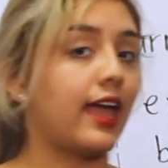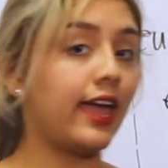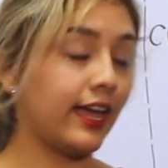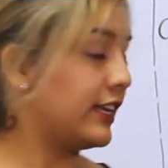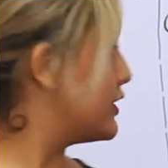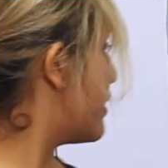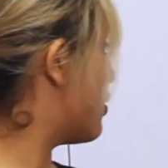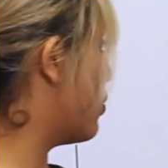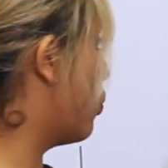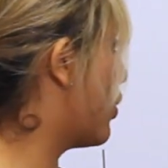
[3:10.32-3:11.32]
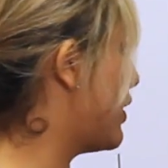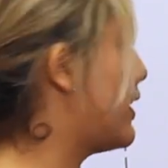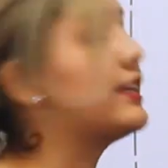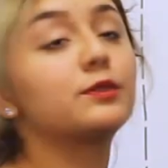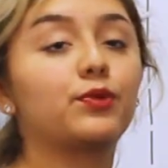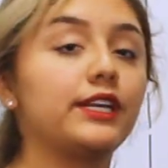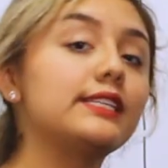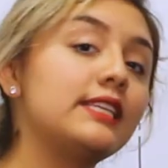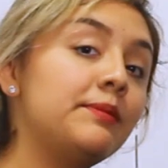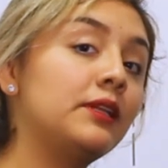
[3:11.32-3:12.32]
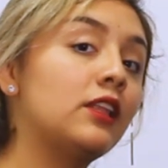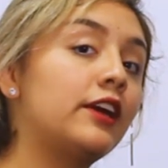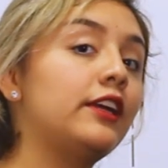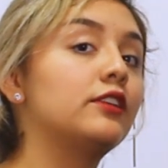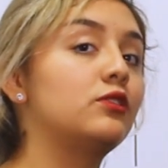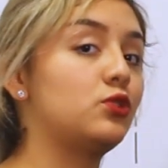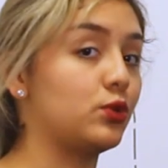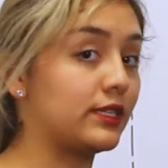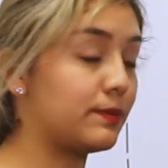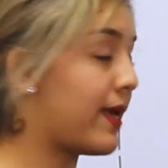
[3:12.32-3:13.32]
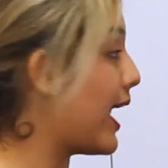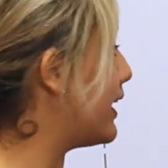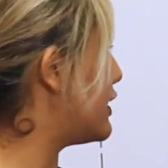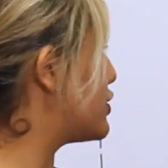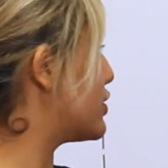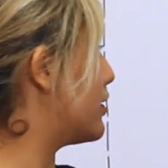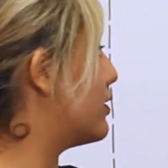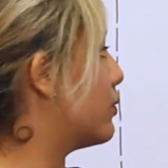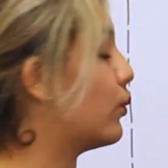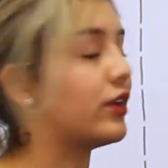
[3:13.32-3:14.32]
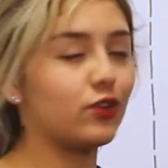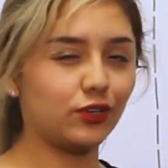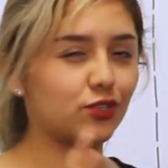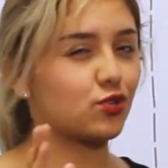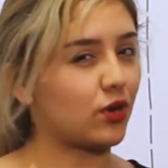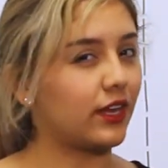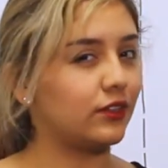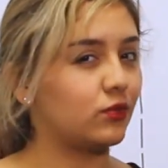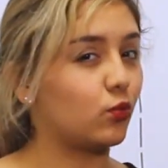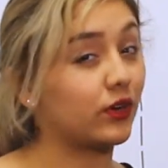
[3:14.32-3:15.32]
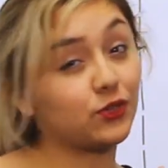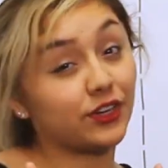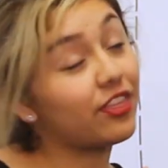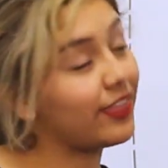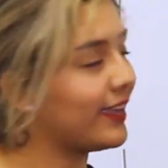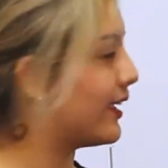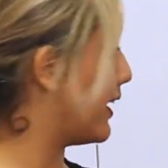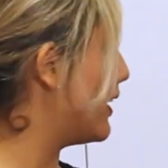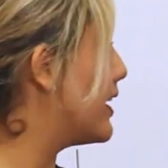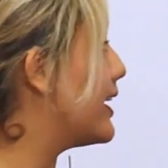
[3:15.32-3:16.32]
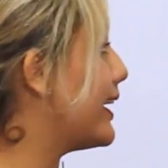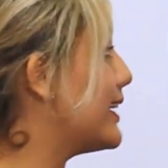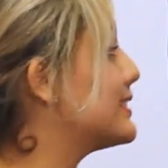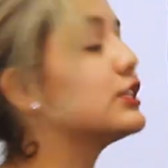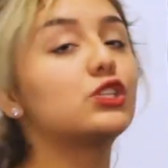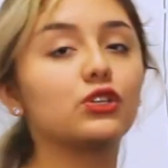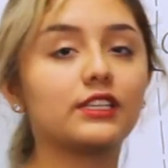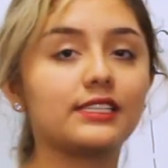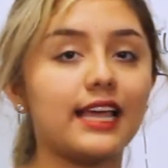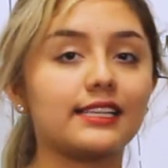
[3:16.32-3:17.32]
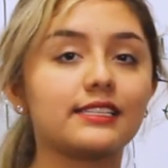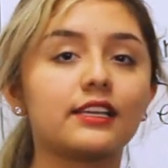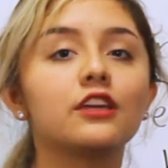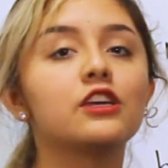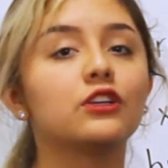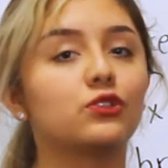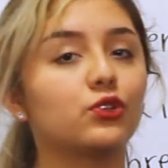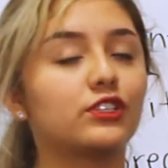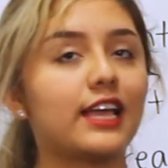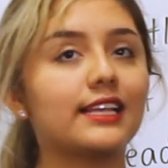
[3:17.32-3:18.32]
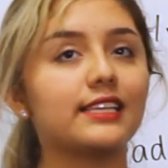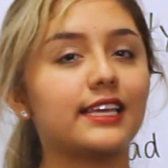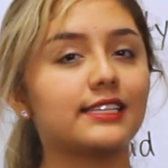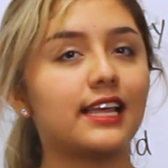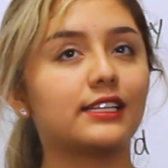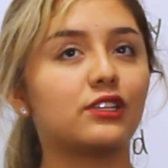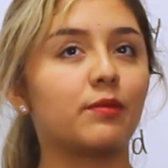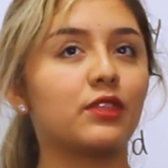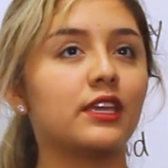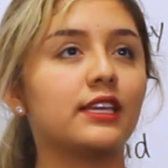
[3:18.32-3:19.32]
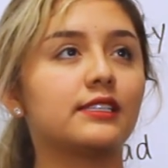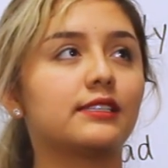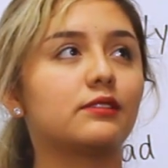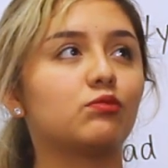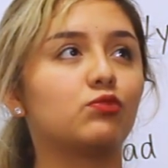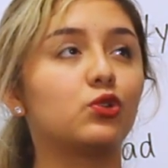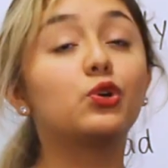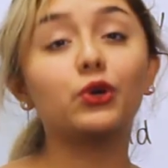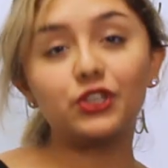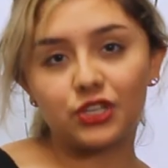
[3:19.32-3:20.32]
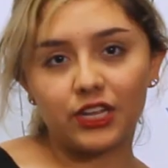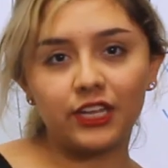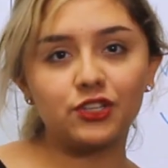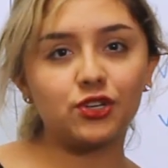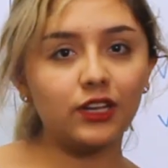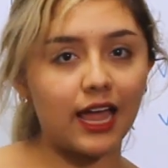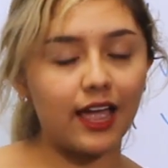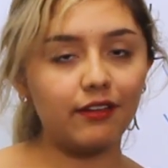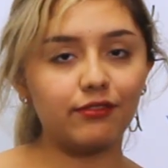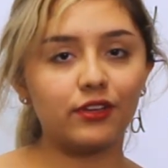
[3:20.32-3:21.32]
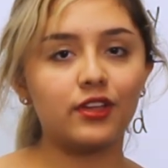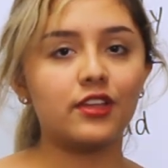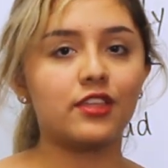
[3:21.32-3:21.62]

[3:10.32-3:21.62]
And the word that is pretty similar to Spanish, what you're thinking is success. Success is that something is good in your life,